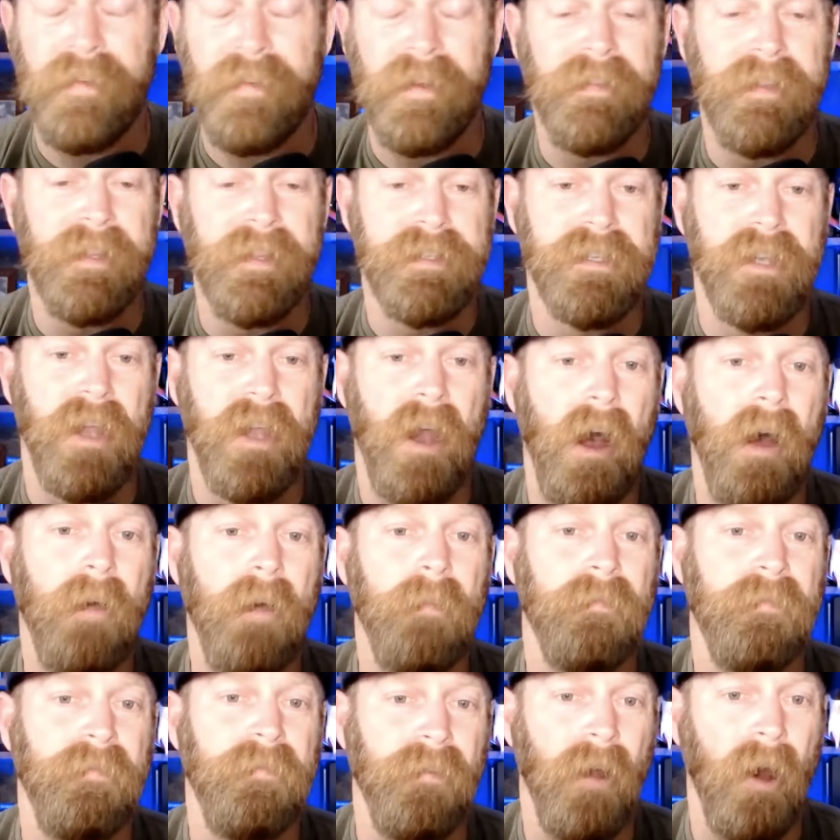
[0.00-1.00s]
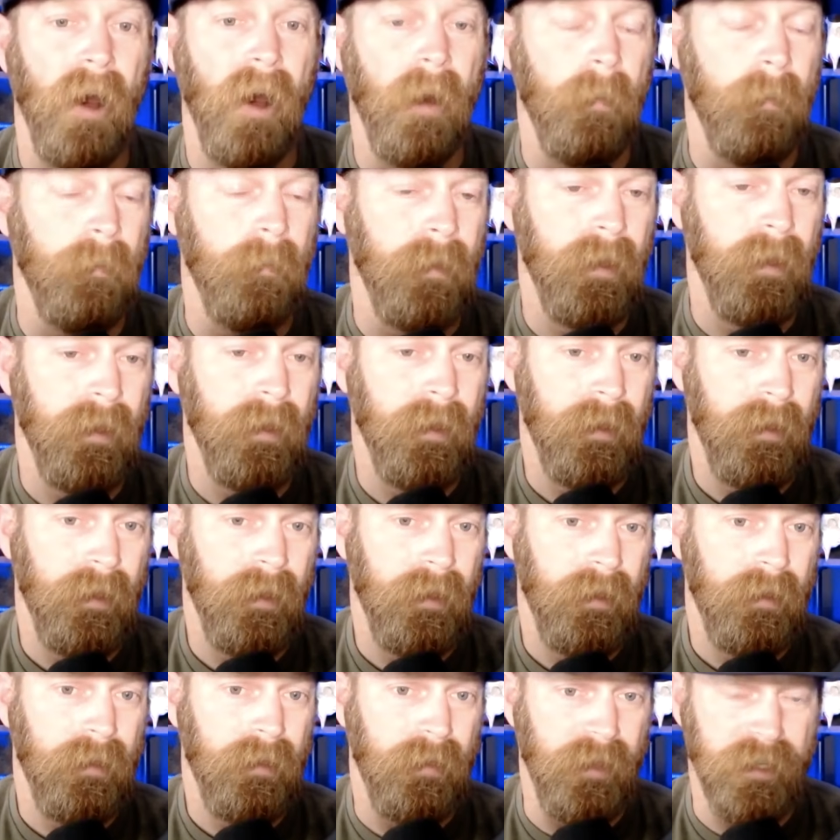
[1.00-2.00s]
that's come from
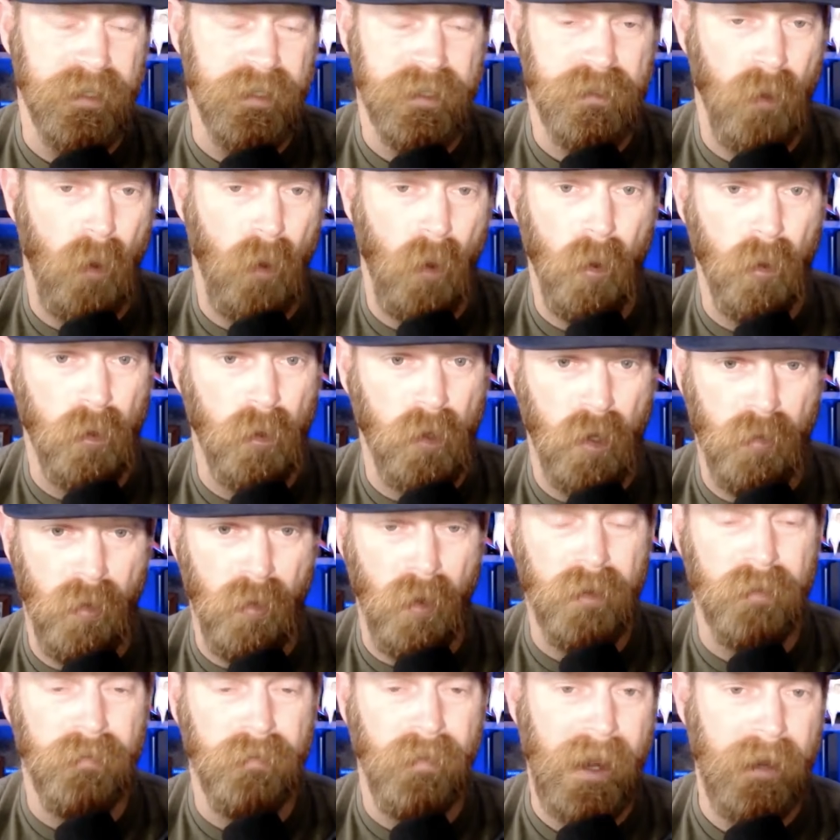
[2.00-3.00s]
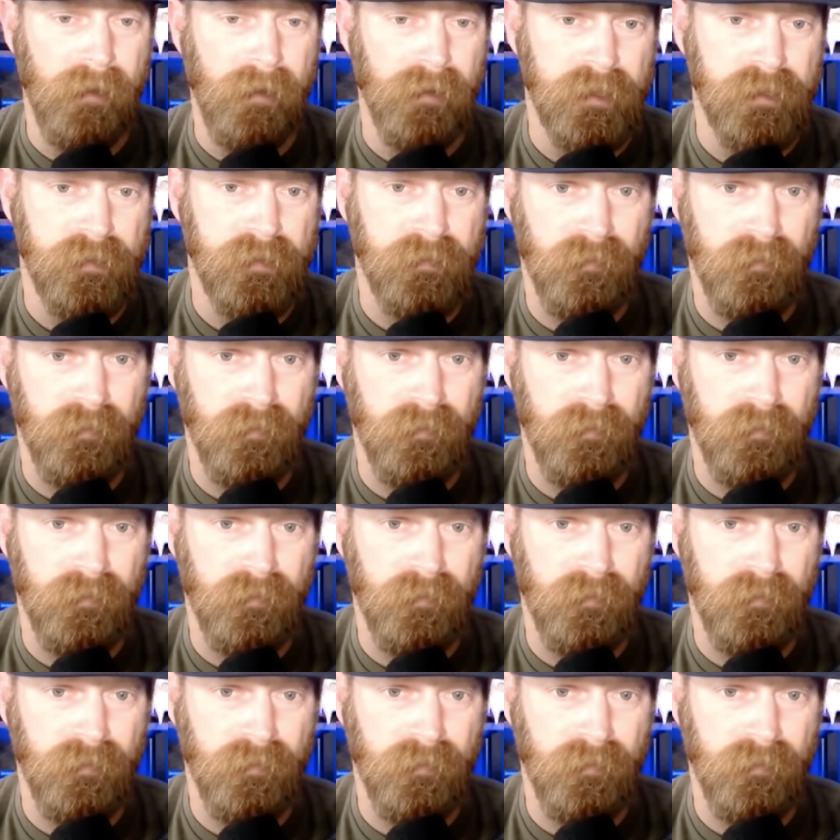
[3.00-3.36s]
this whole coronavirus